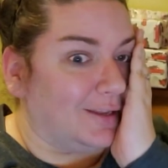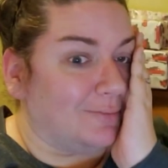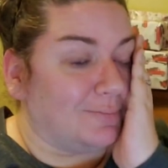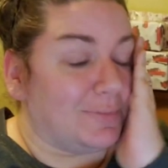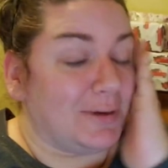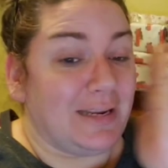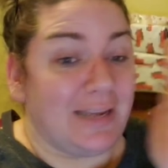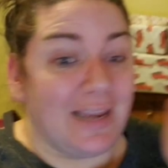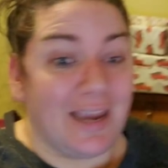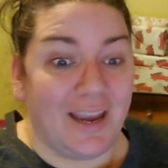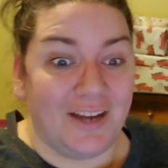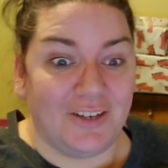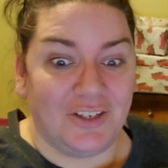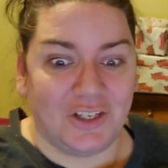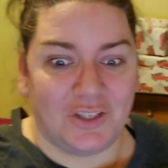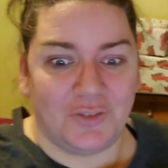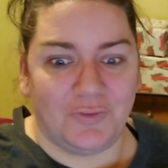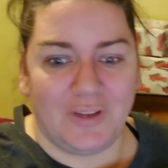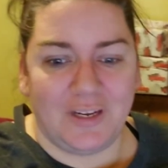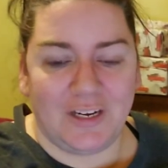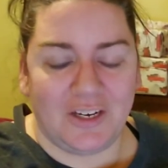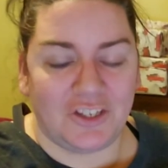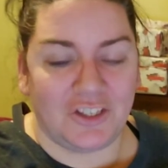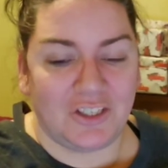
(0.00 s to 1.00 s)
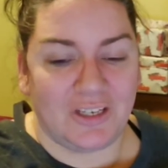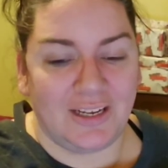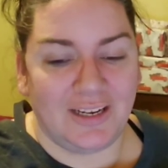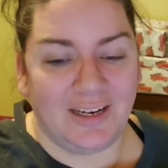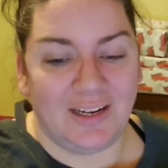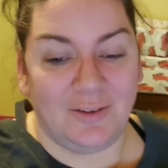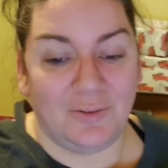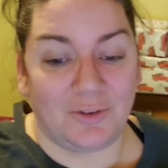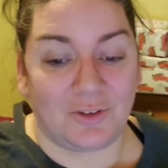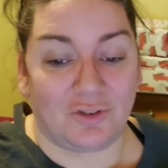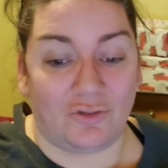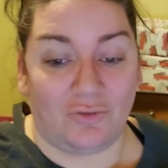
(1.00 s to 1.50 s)
But yeah, I just finished
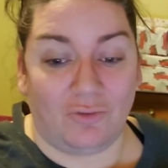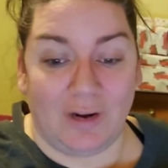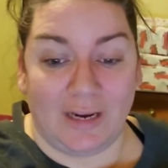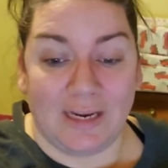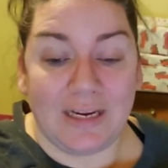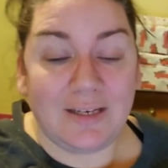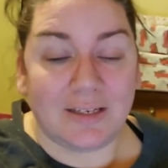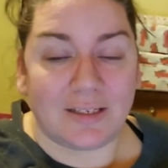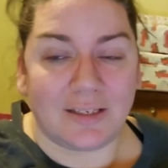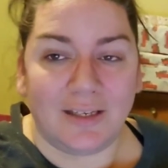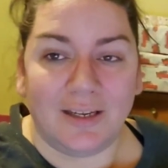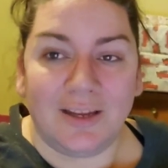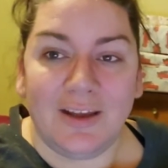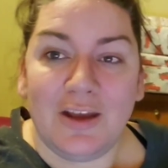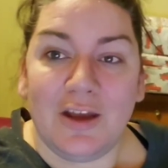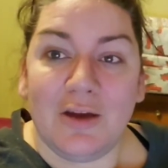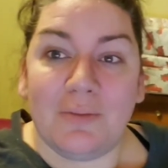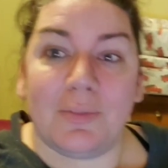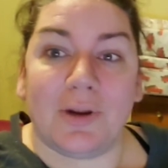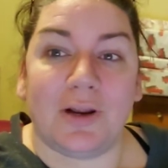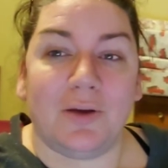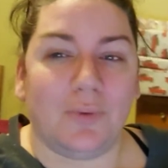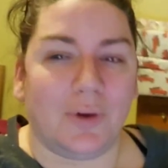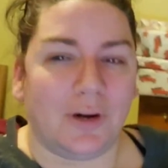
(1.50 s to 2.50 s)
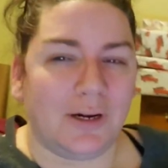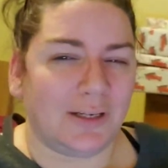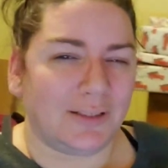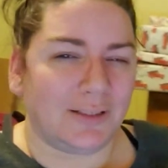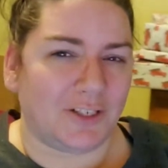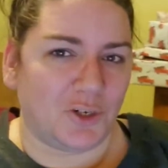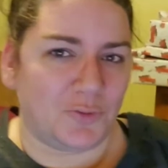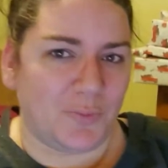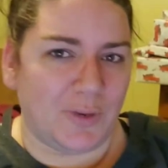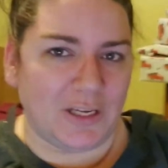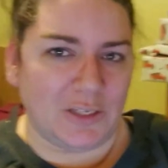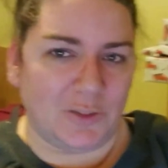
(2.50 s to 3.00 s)
it. It was great. But I wanted to
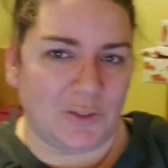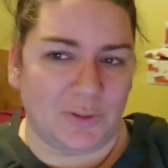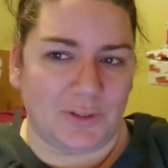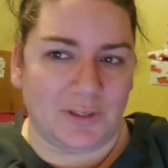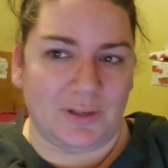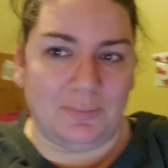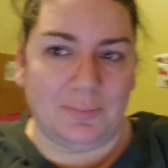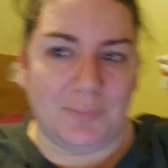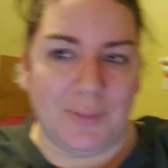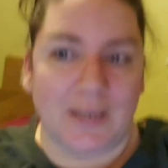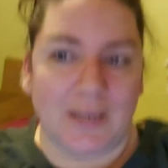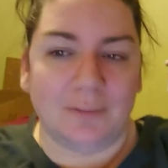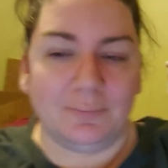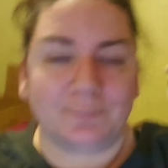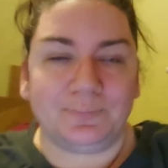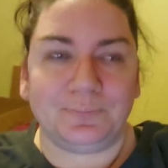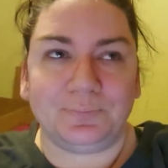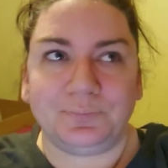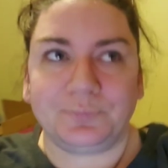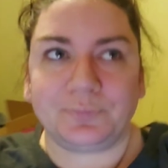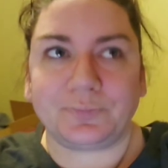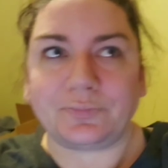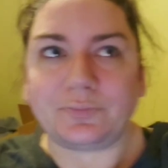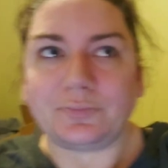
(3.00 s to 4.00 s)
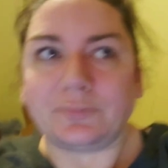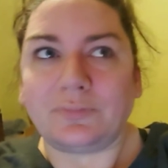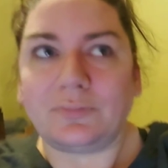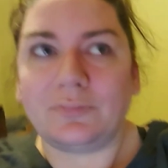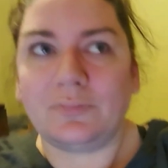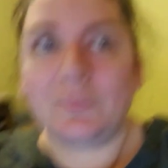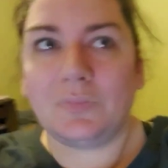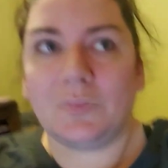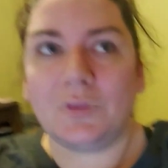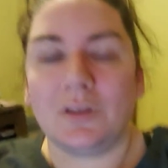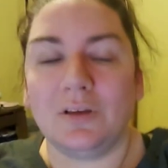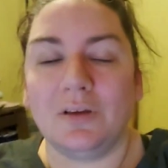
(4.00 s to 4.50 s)
touch base with something
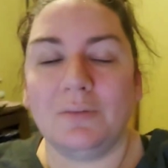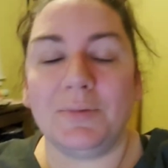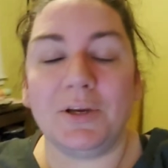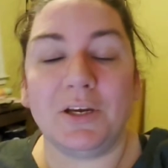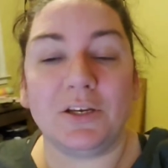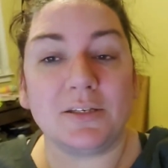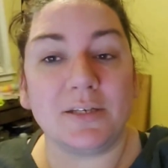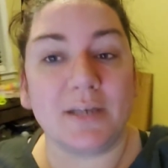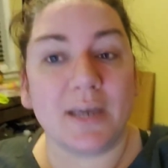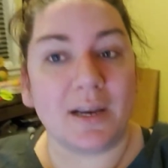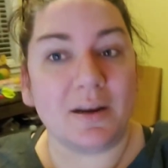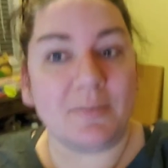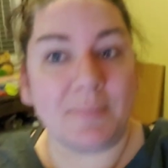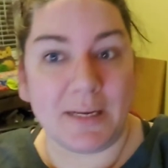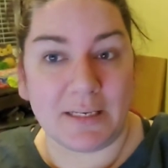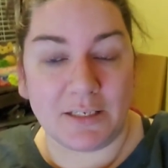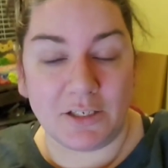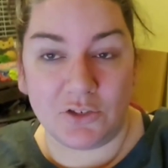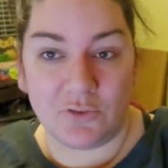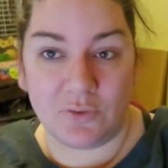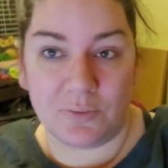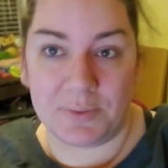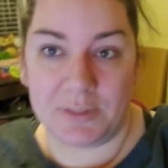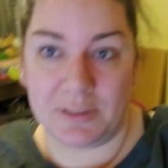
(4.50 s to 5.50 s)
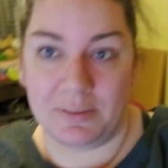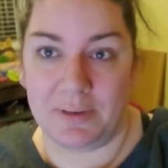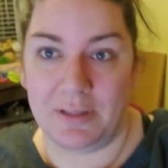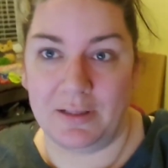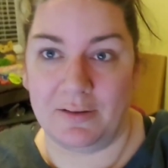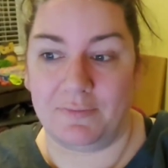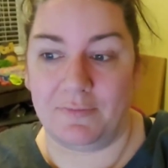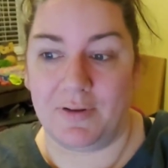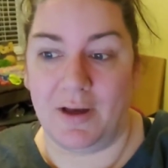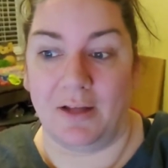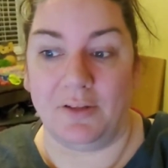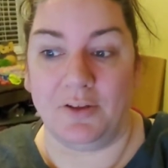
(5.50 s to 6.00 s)
because I got a message from somebody
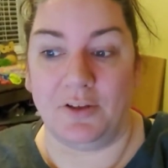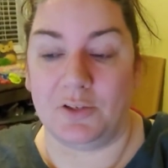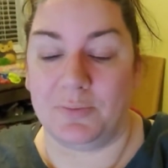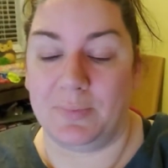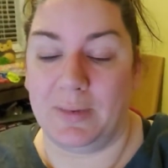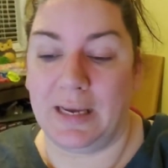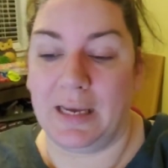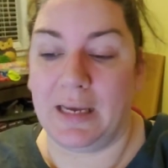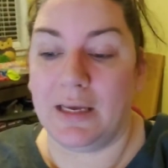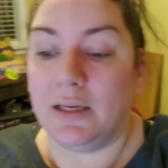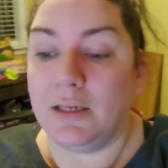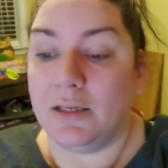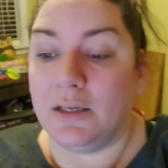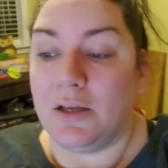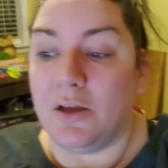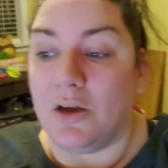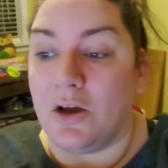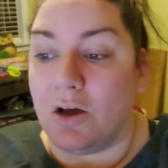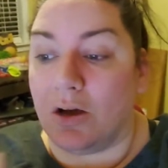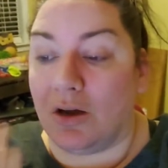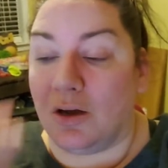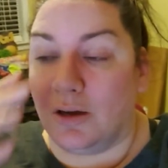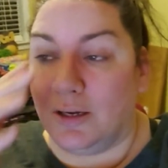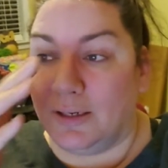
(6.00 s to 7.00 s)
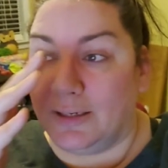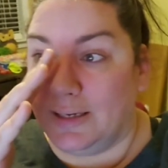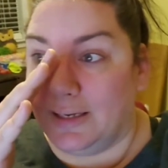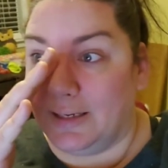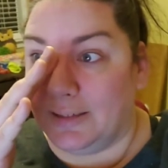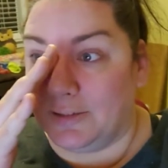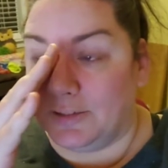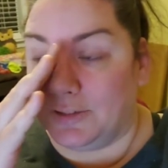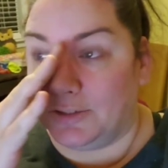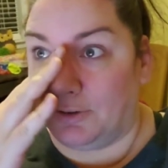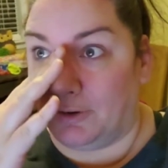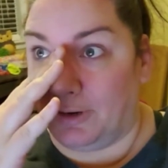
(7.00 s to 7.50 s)
that follows me on
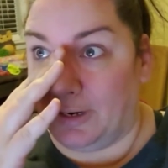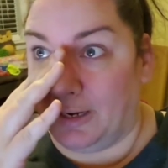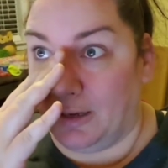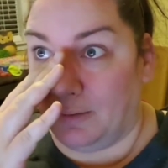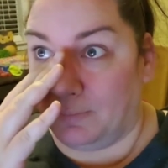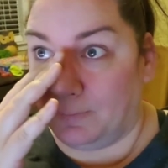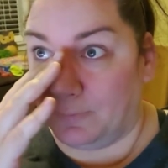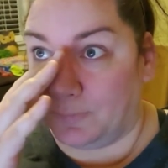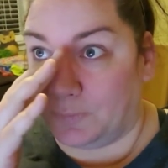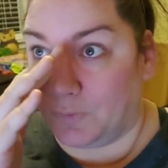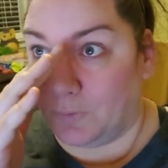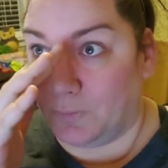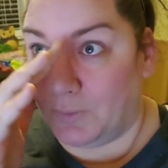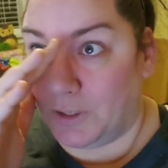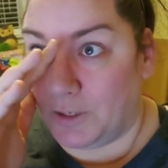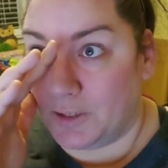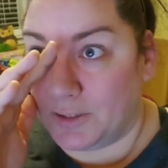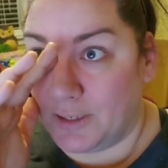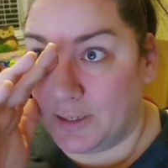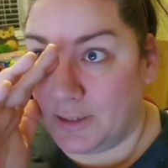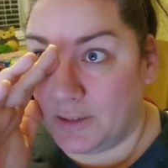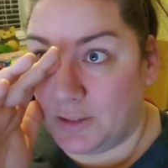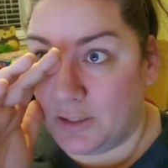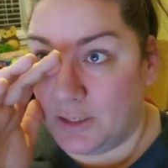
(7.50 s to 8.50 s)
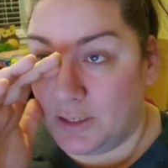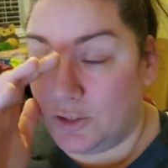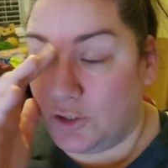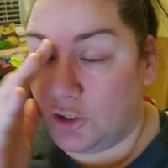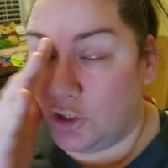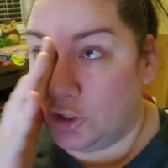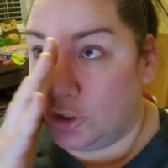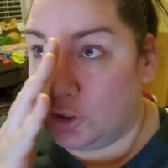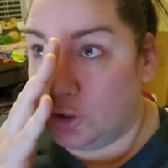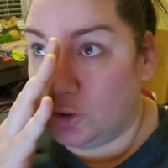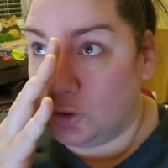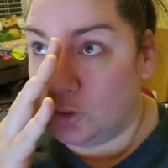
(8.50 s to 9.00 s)
Instagram because I did
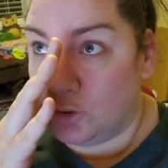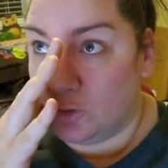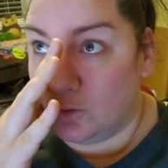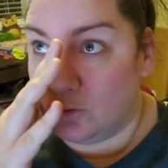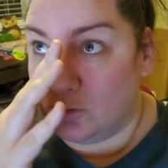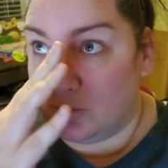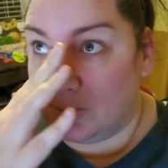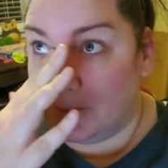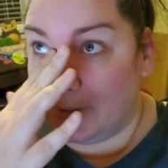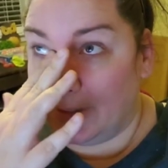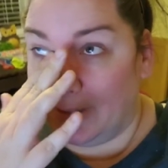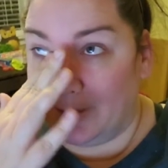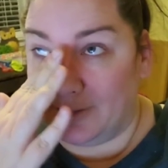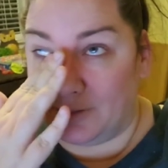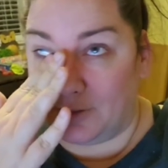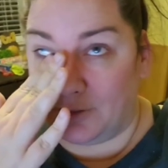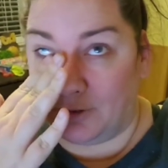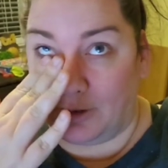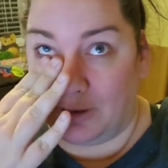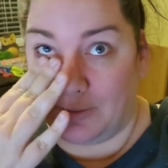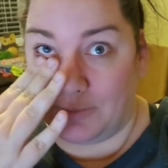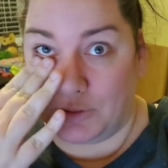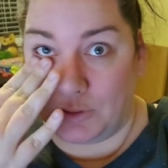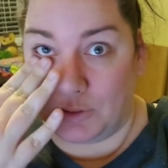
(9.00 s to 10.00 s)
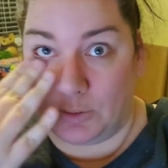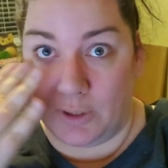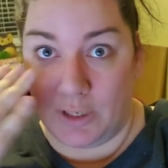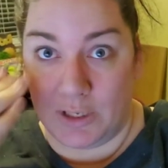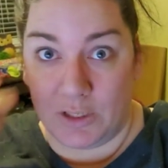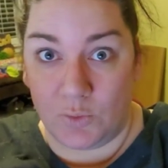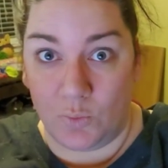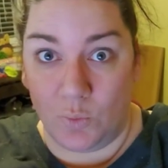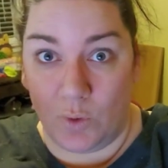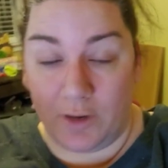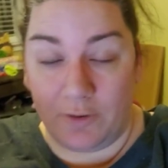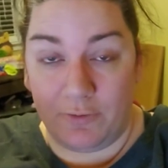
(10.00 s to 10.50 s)
2 Instagram
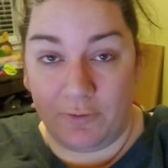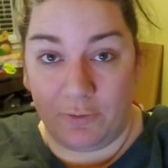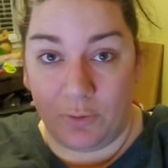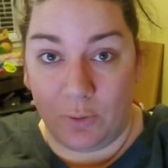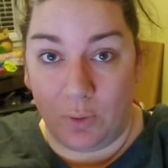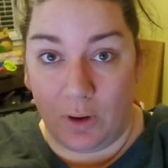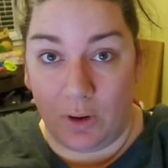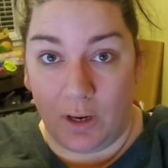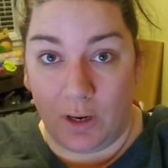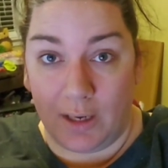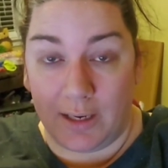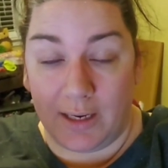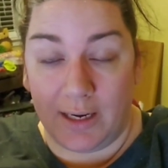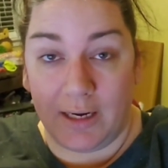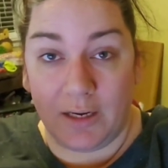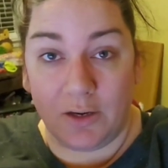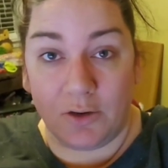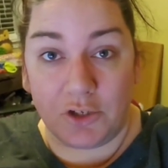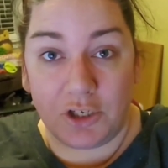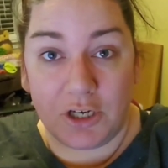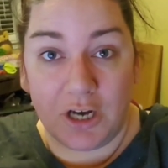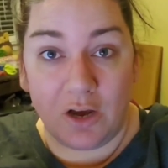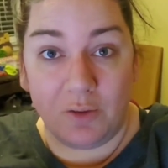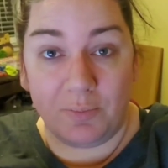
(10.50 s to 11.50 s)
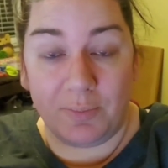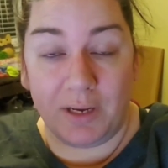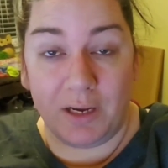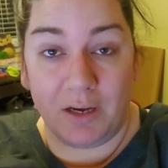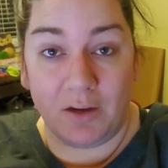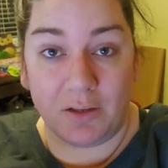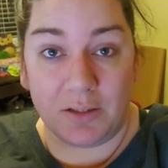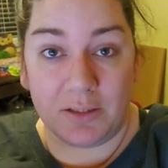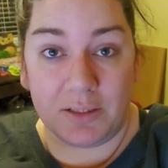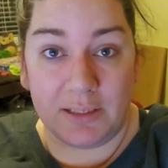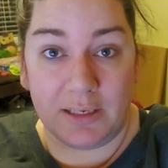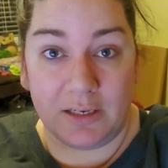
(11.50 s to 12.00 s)
stories, one for Keto Chow being
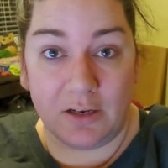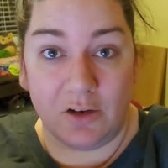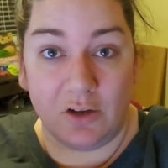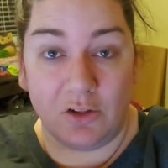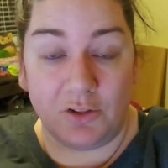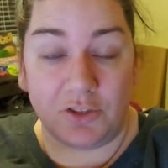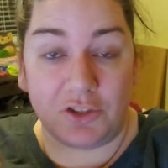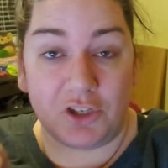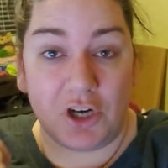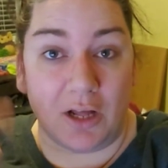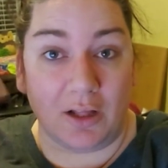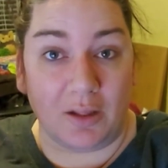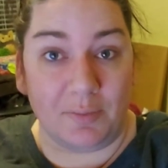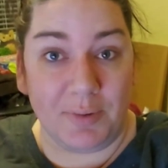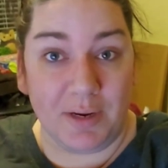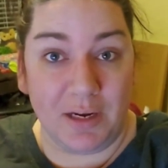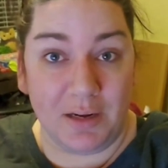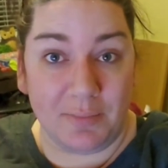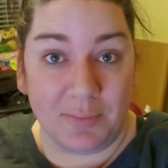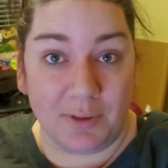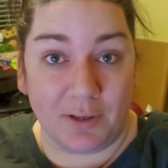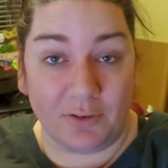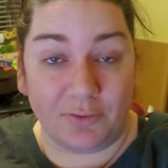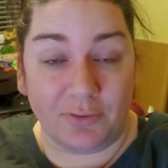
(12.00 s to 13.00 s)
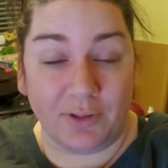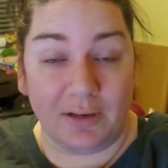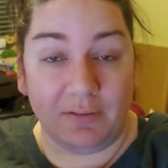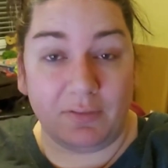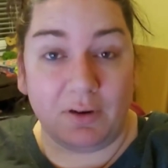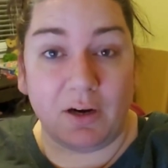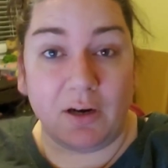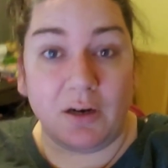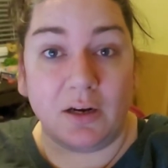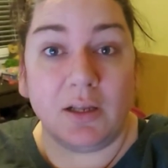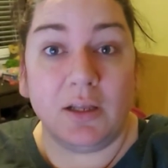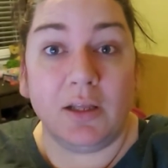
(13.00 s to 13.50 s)
on sale, the chocolate peanut butter
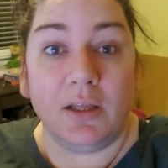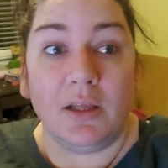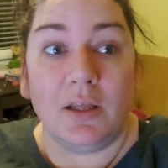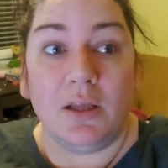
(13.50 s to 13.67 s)
flavor,